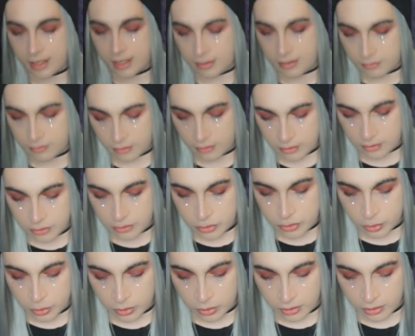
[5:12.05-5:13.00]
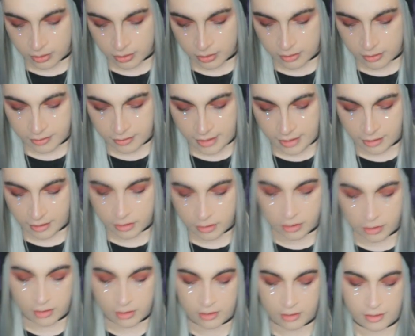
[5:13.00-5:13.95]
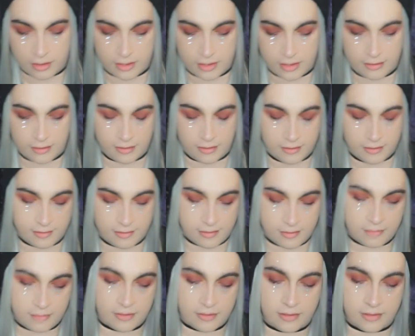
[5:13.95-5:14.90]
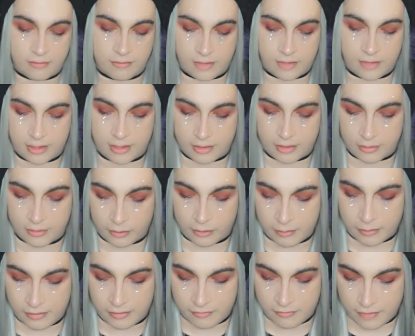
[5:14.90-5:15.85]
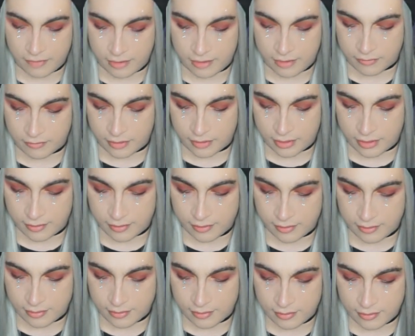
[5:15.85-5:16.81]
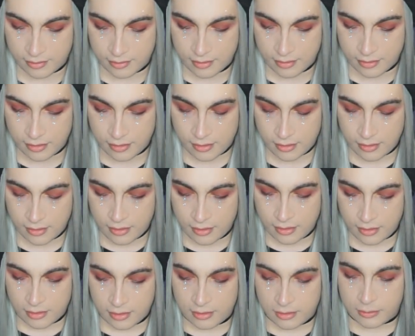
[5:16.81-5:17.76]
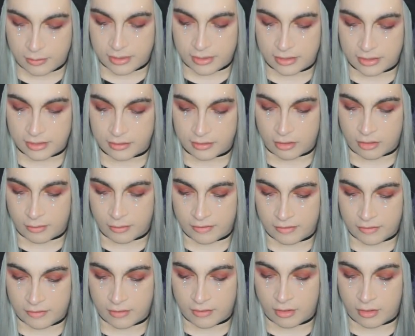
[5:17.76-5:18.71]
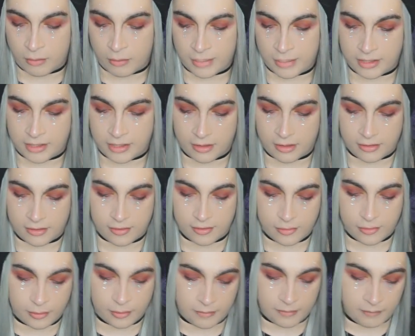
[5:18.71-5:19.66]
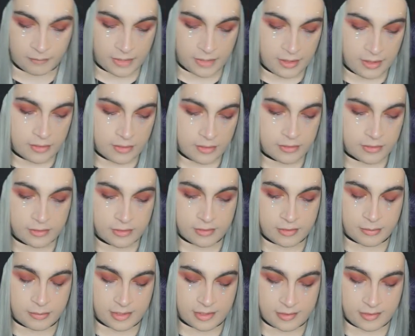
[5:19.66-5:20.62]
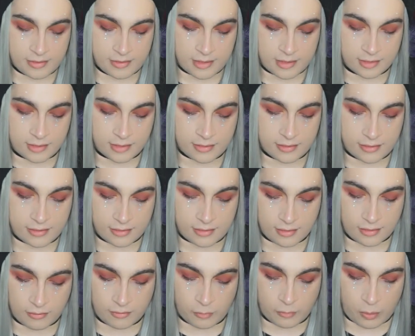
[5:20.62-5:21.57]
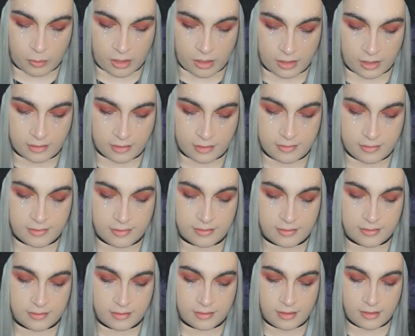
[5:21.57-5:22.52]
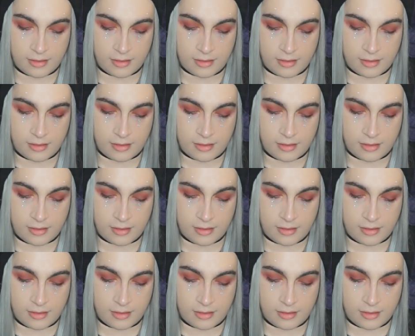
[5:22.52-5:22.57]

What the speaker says: I adore that card. And let's see if I can find another one of my favorites. You would think they're all my favorite. Oh my god, this one. So this is my Six of Wands,